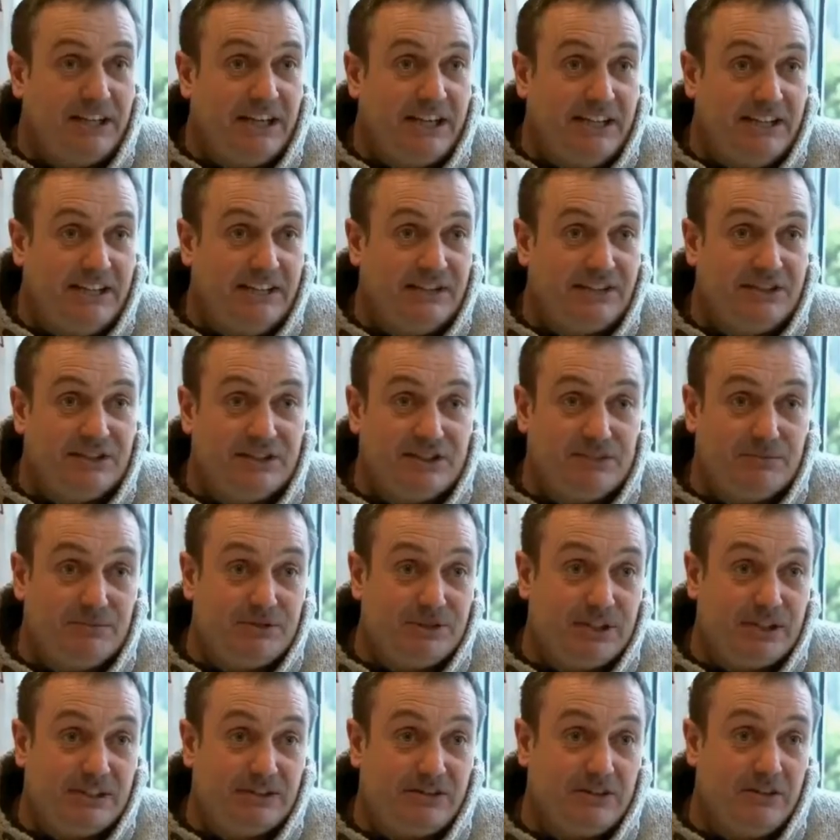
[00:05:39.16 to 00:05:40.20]
heating system
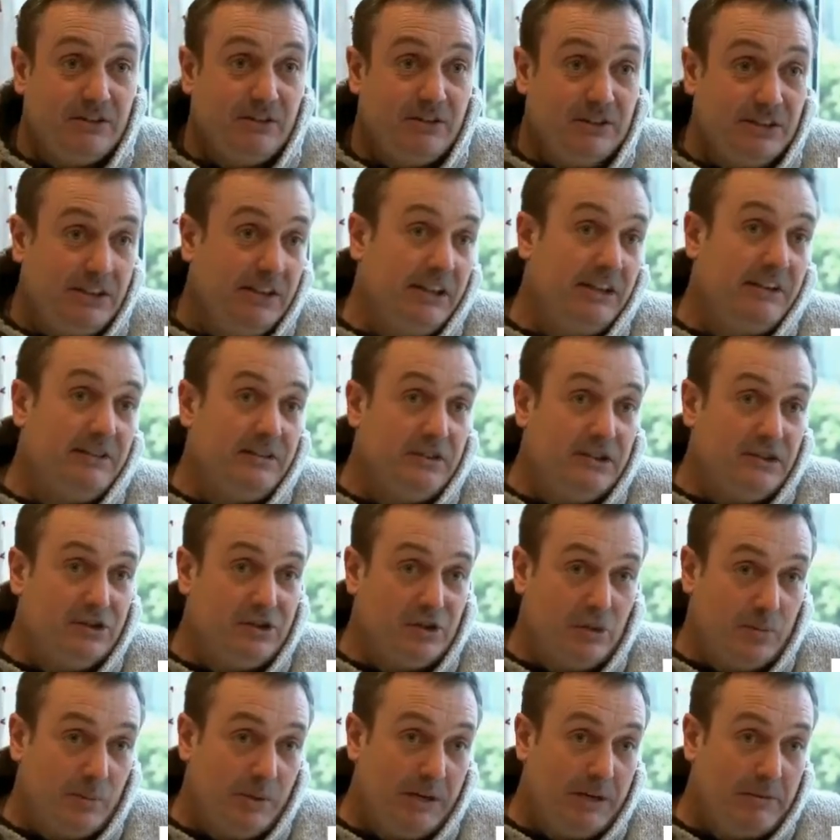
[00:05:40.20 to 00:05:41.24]
checks, i.e.
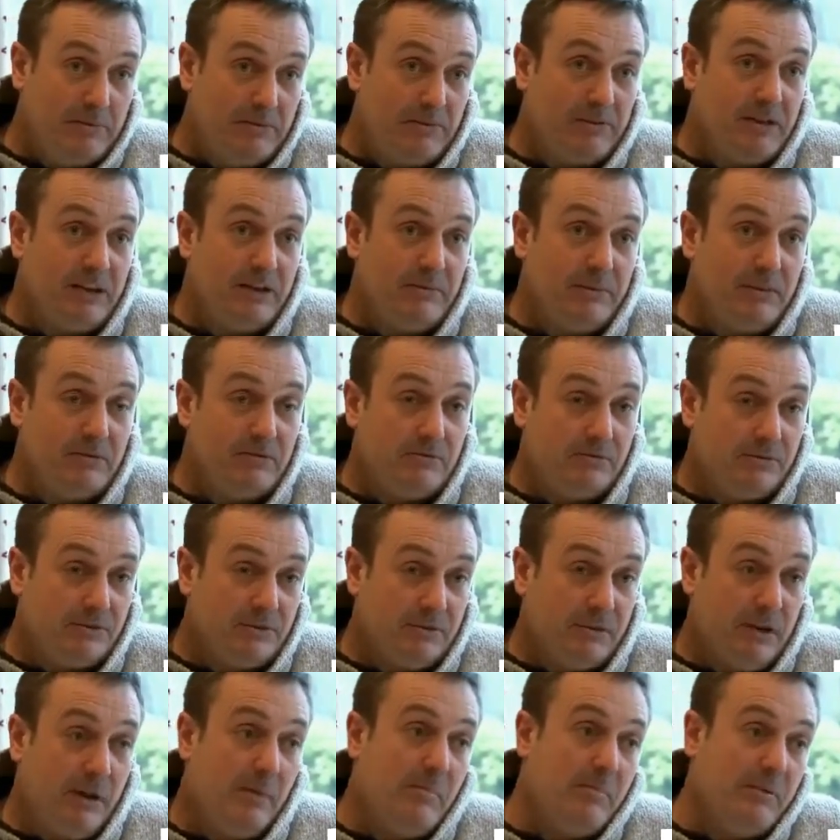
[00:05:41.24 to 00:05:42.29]
topping up with chemicals
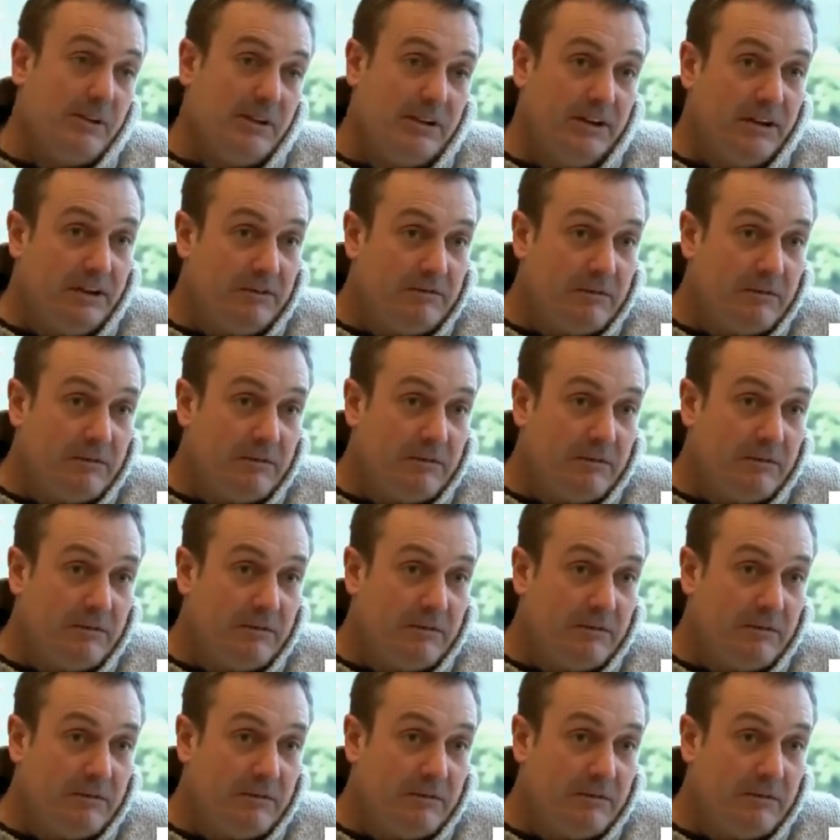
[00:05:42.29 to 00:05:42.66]
and bleeding the